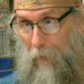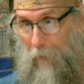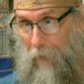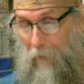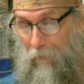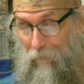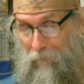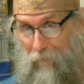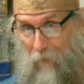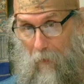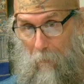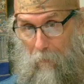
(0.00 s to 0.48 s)

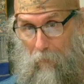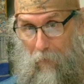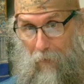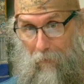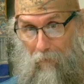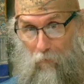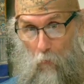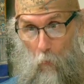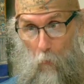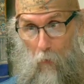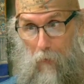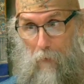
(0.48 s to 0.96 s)
And some
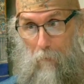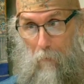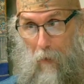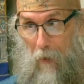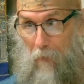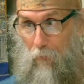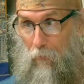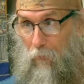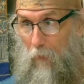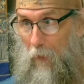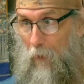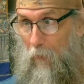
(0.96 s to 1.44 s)
things that we
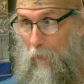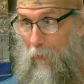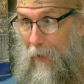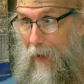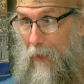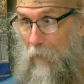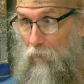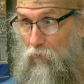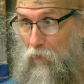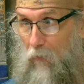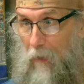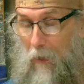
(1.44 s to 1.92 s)
might think are
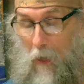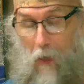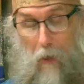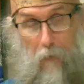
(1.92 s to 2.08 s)
actually